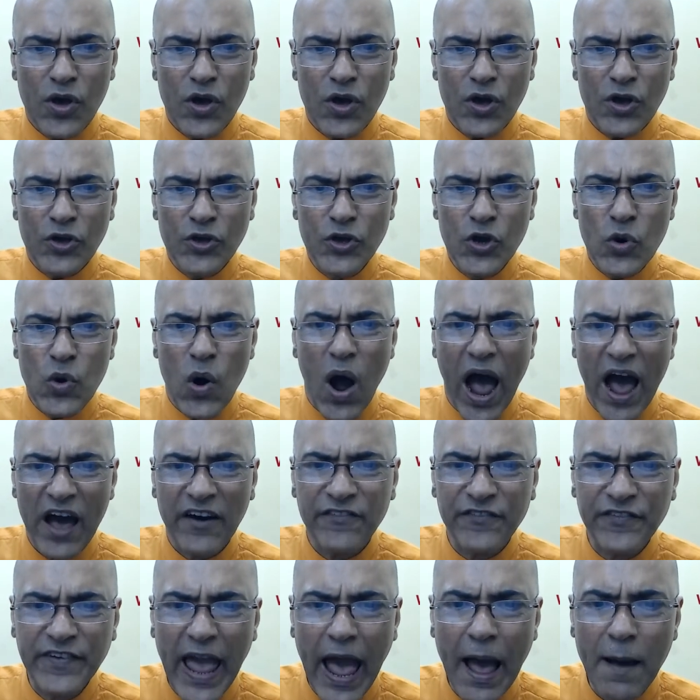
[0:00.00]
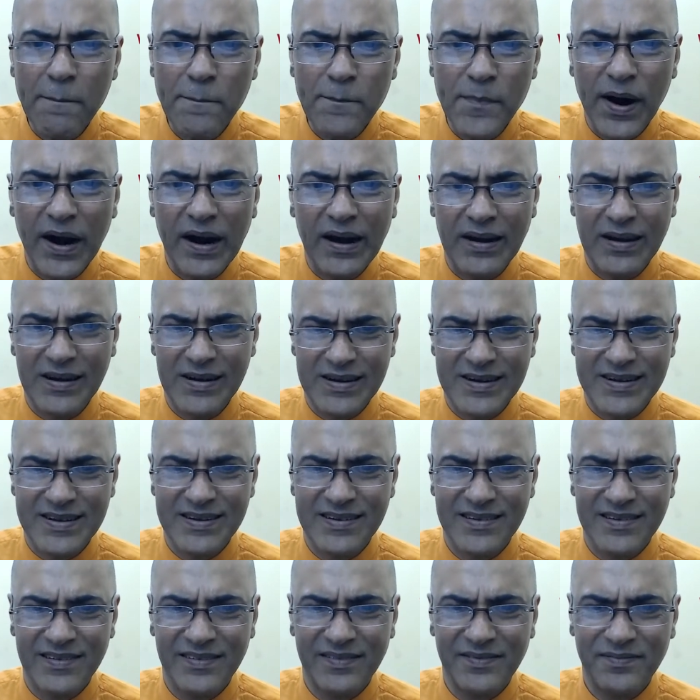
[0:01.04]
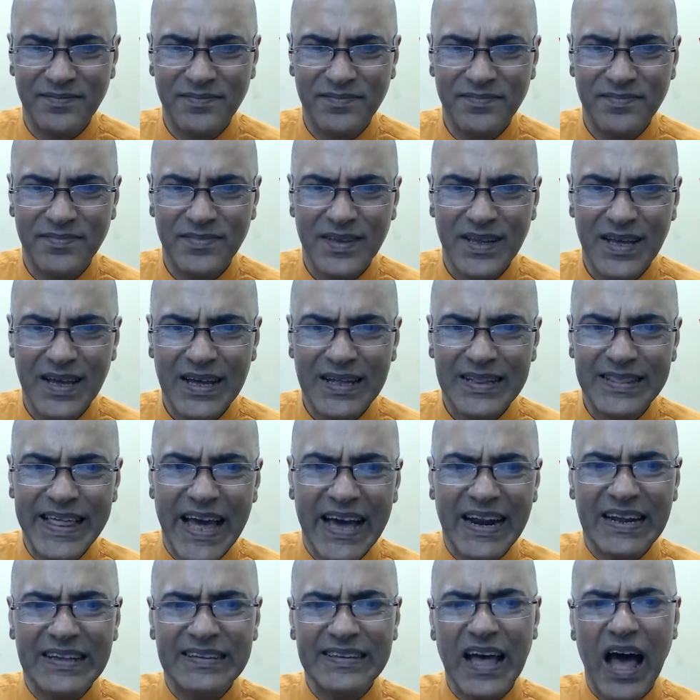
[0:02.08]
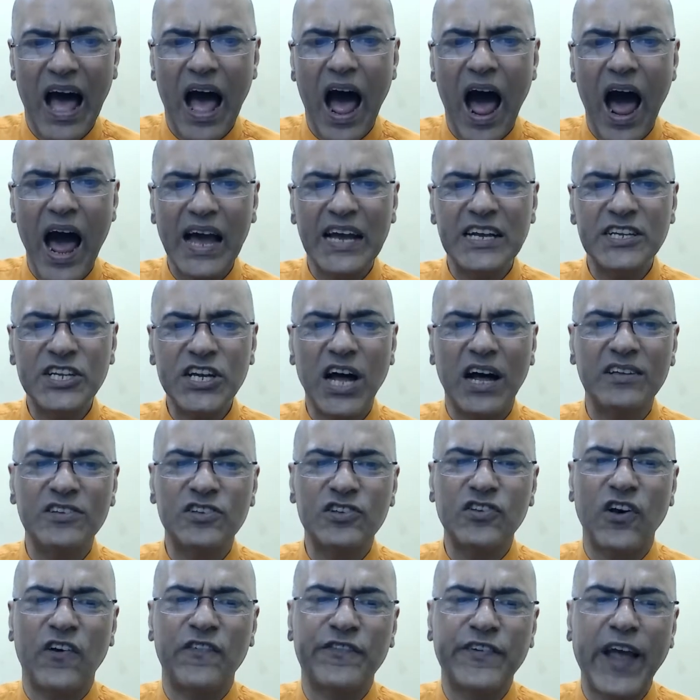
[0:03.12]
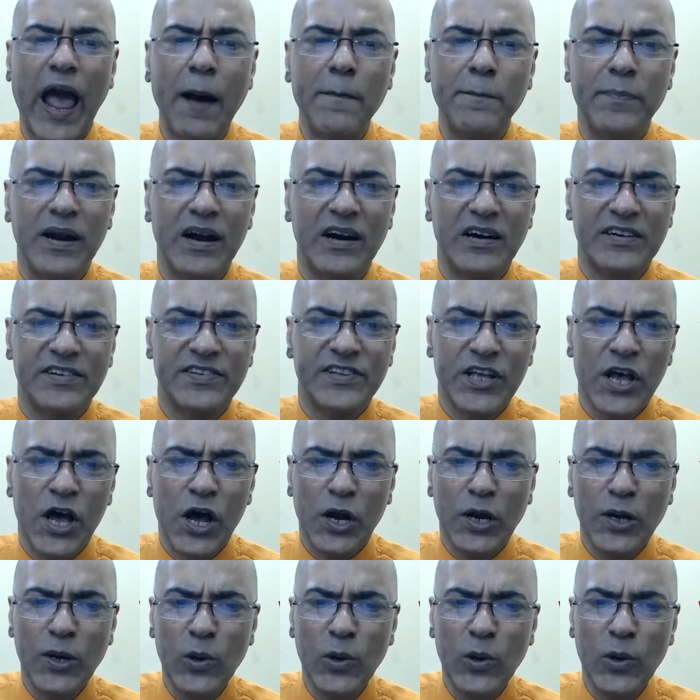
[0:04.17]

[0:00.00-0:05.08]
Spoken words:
you have gambled. There is a high chance of gamblers